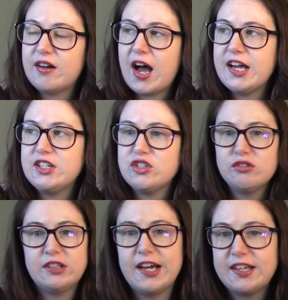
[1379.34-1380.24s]
I do
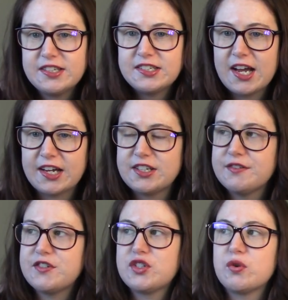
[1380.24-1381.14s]
like
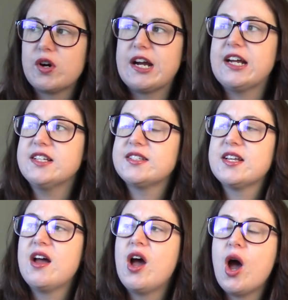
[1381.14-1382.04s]
detective stories,
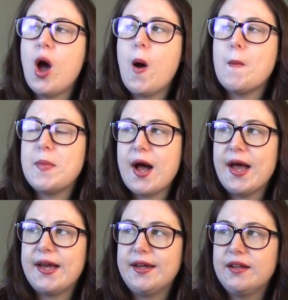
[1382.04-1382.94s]

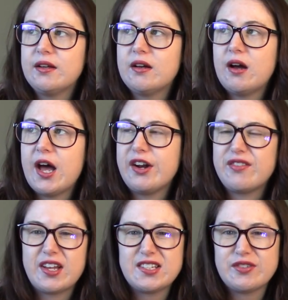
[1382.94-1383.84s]
but I don't
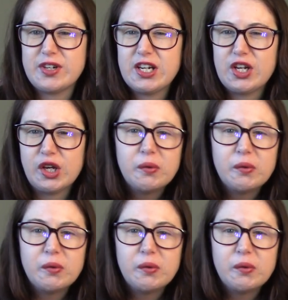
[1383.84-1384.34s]
think it's a very good